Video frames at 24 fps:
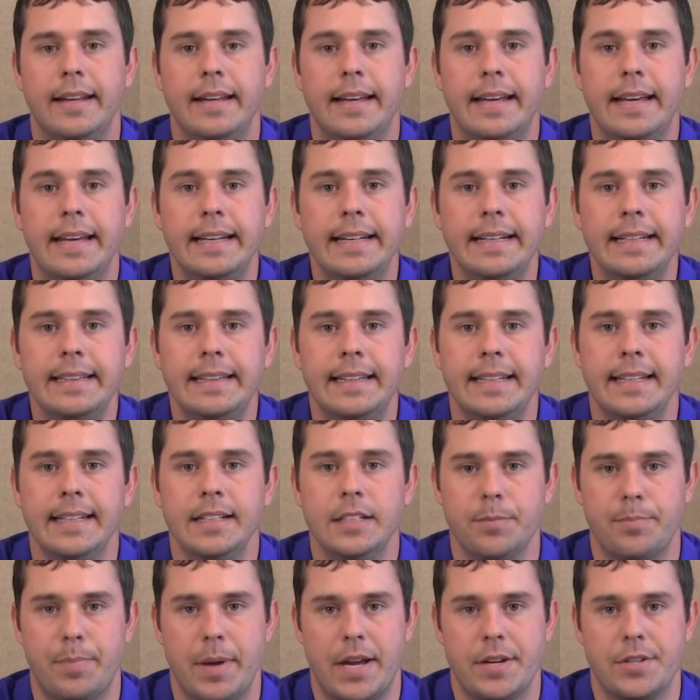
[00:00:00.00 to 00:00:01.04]
Anything
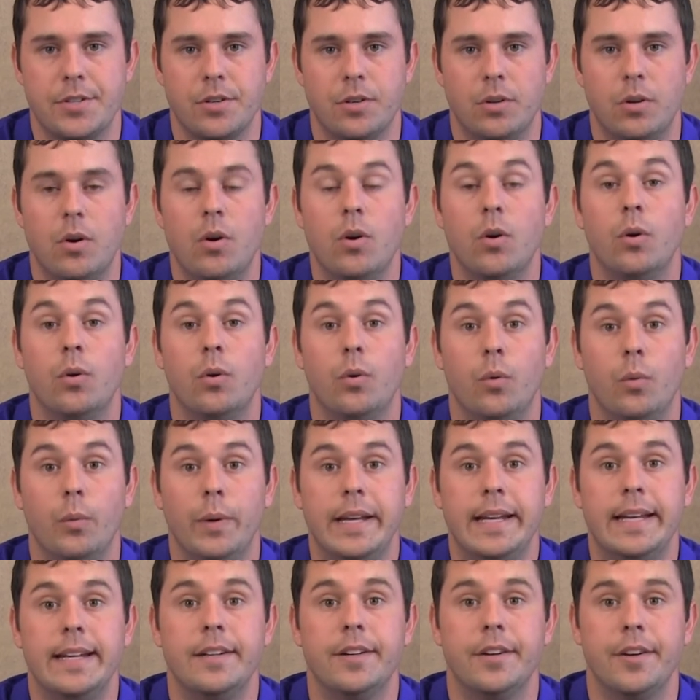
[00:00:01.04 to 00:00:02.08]
special,
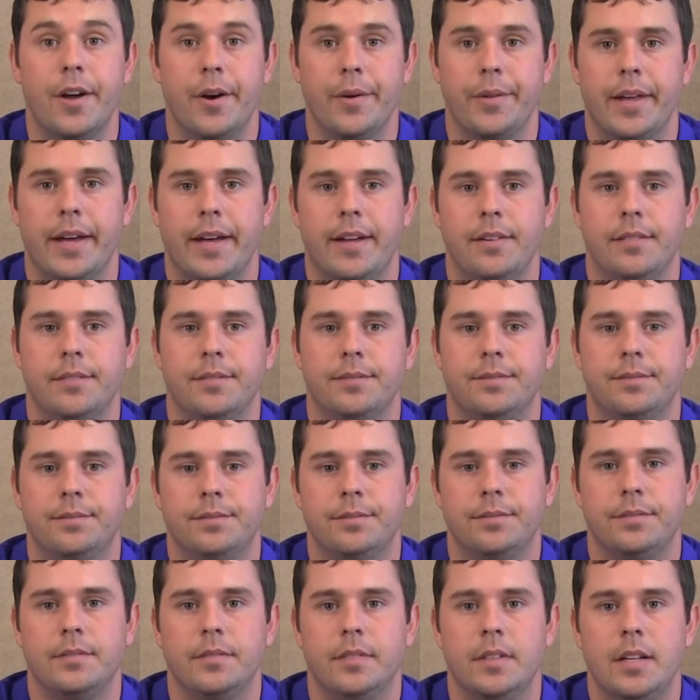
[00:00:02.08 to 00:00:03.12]
we need to know that.
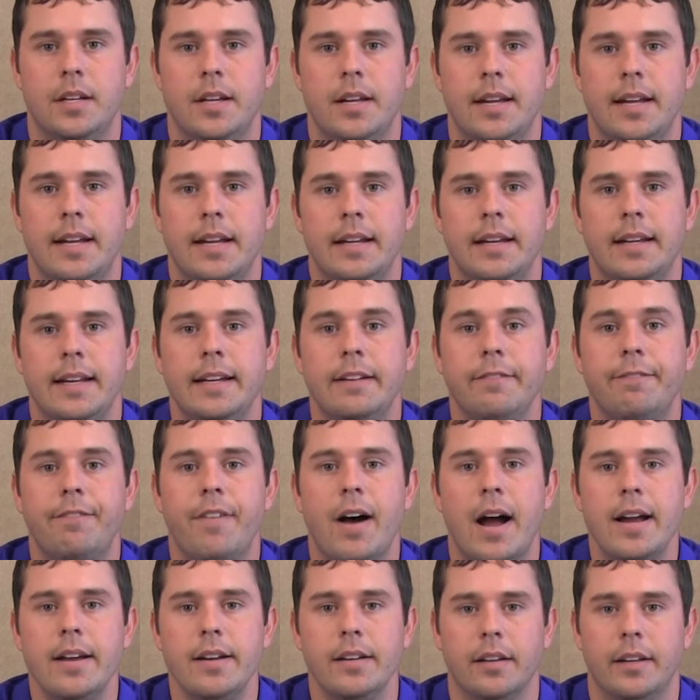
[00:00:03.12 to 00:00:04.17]
And
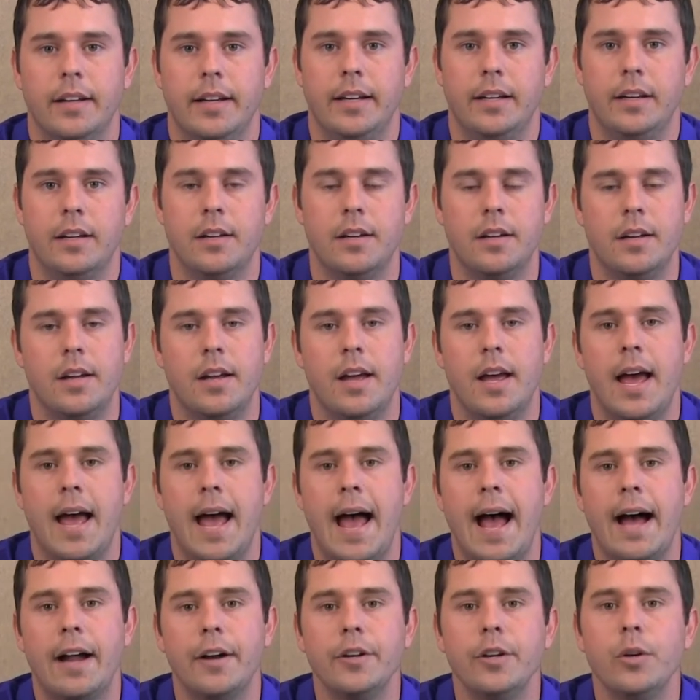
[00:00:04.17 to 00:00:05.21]
finally,
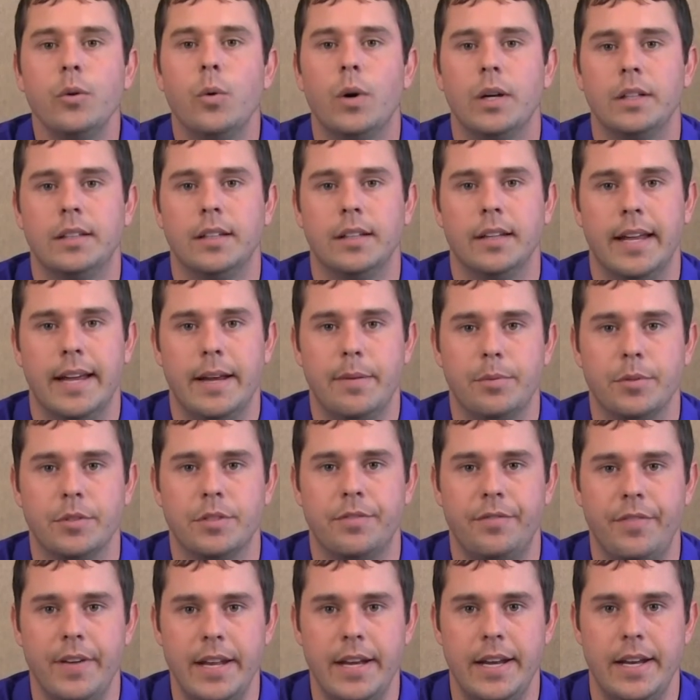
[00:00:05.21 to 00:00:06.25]
how do you want the
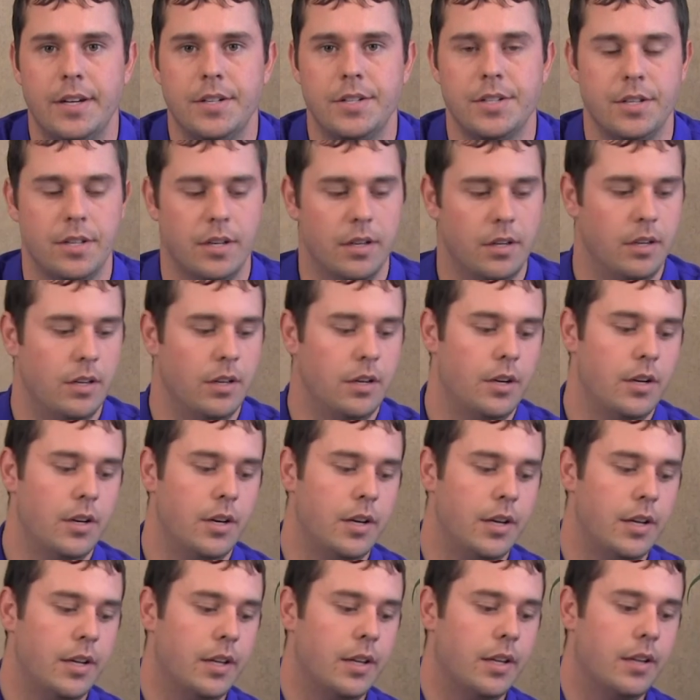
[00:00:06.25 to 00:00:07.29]
labels finished?
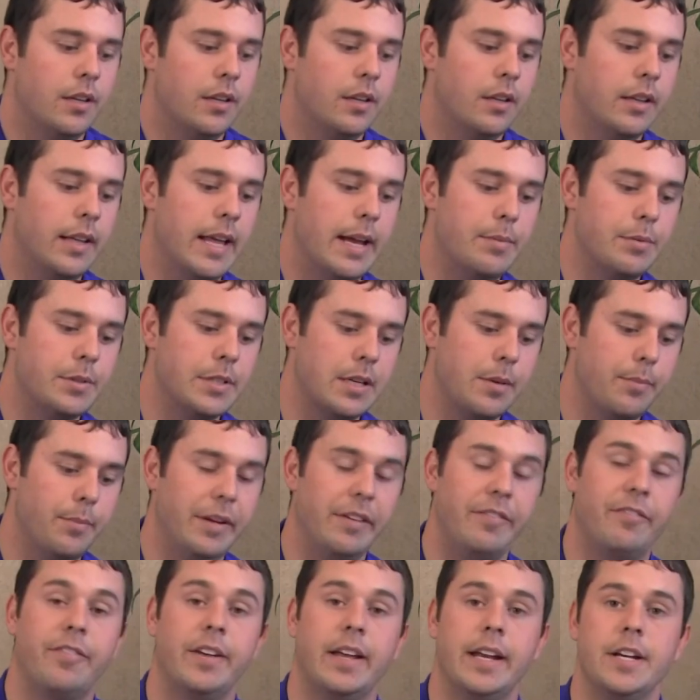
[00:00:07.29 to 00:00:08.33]
Labels can
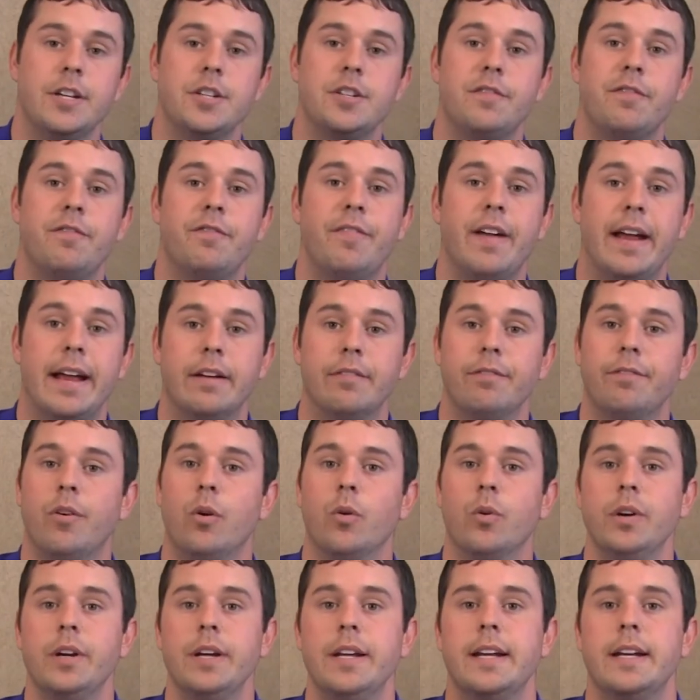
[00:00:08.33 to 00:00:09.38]
be finished fan
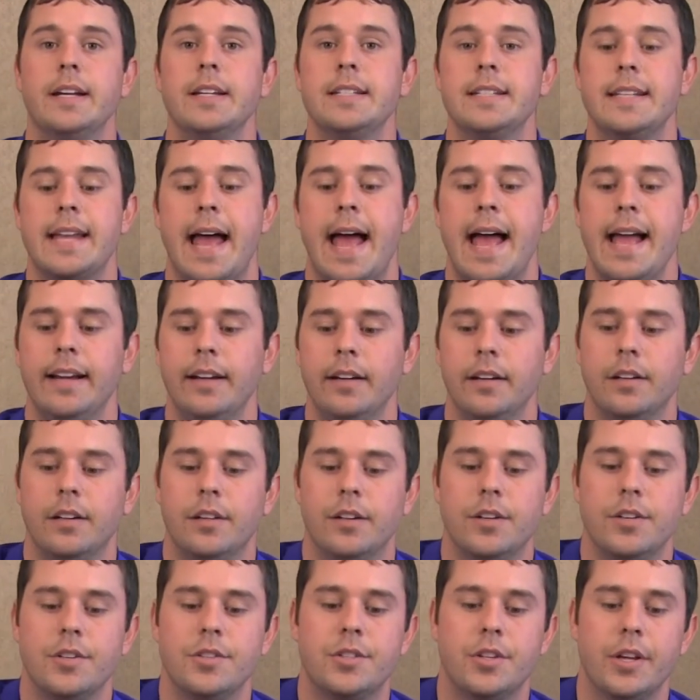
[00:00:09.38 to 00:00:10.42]
folded in a stack,
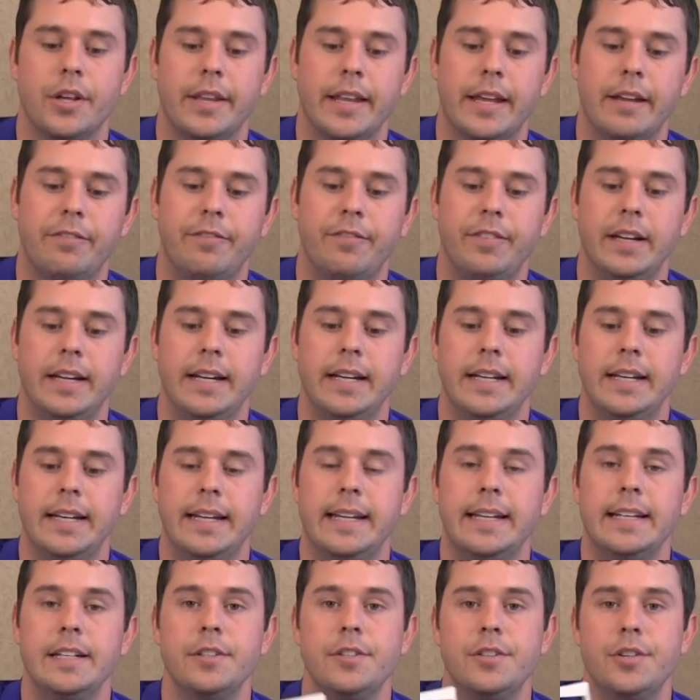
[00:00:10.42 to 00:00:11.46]
so they
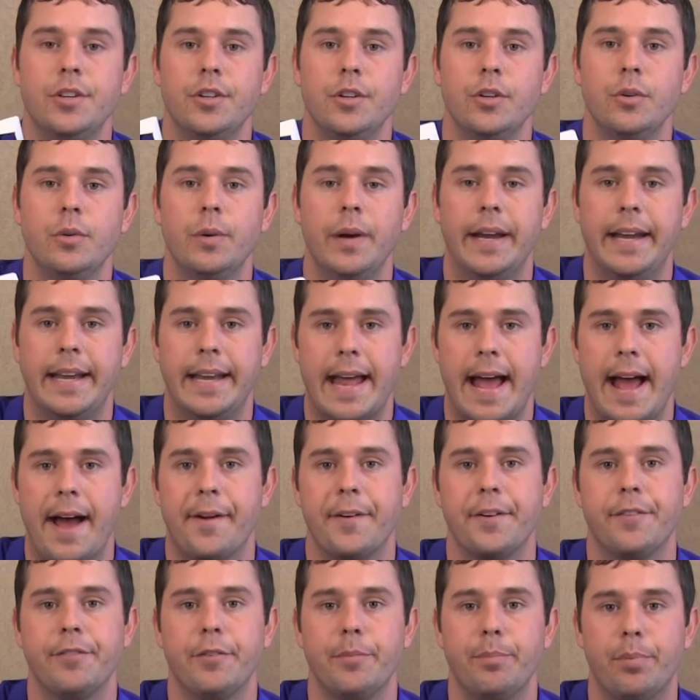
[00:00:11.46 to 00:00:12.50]
feed into and
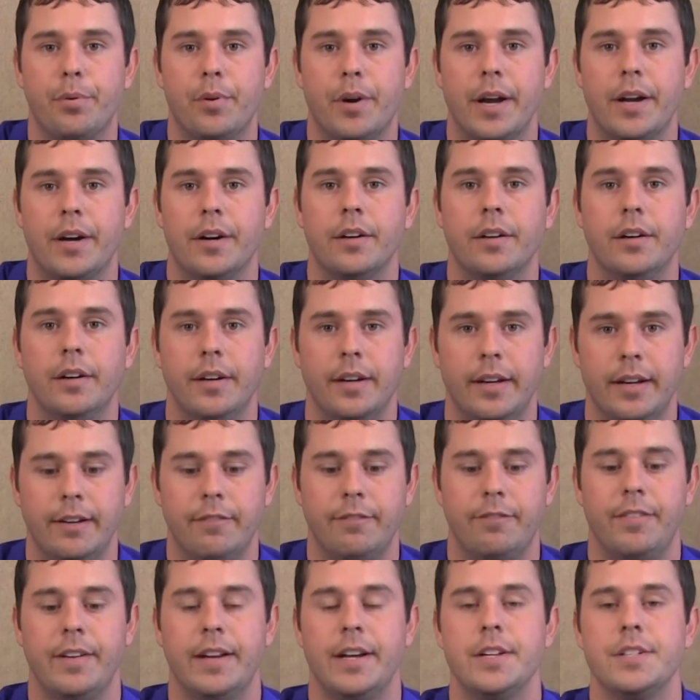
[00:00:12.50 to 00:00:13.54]
out of a printer
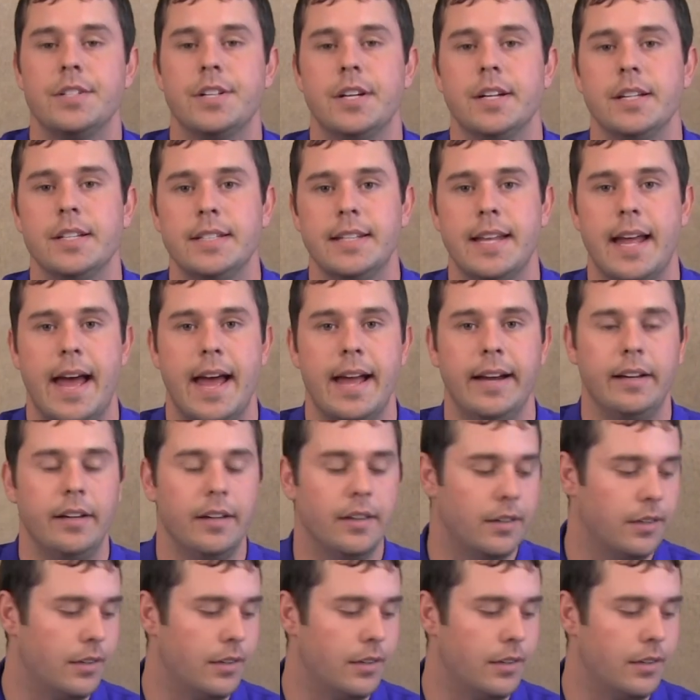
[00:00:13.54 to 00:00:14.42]
and finish in a stack.